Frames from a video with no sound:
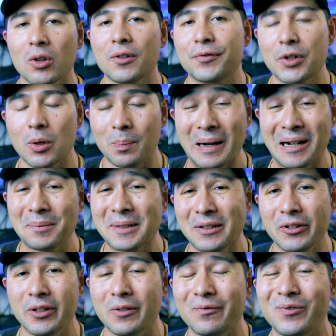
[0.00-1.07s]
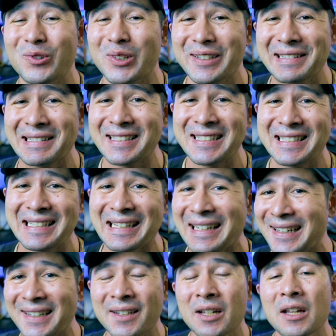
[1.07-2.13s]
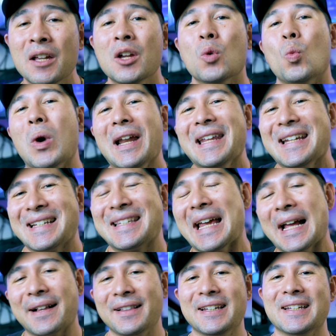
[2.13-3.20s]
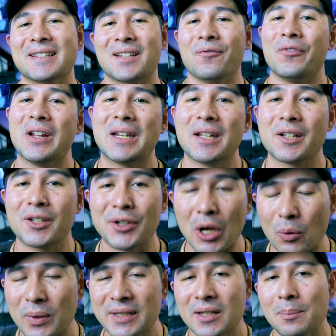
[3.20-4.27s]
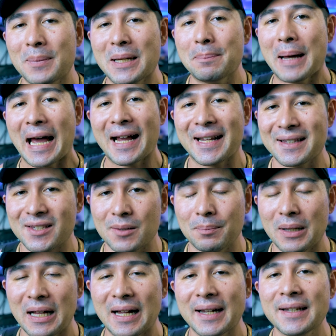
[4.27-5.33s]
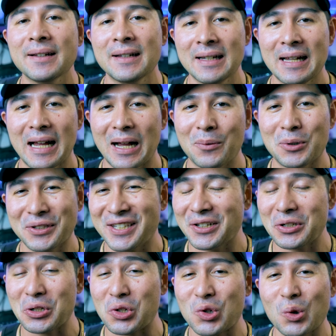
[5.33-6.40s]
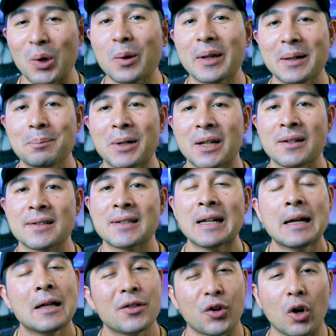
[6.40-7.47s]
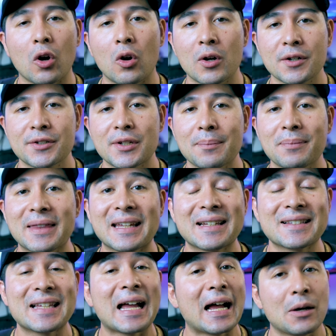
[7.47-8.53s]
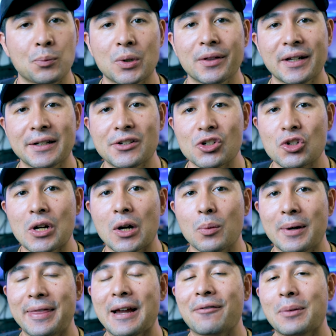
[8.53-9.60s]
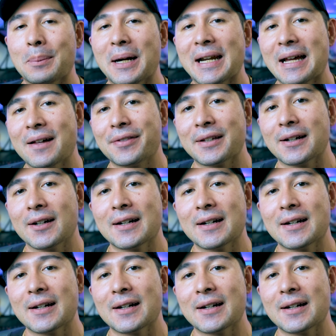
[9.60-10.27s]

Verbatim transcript: of you are probably looking forward to saying, when exactly is Nvidia going to be back in supply? I will tell you shortly, because there are some things that I would like to share with everybody out there,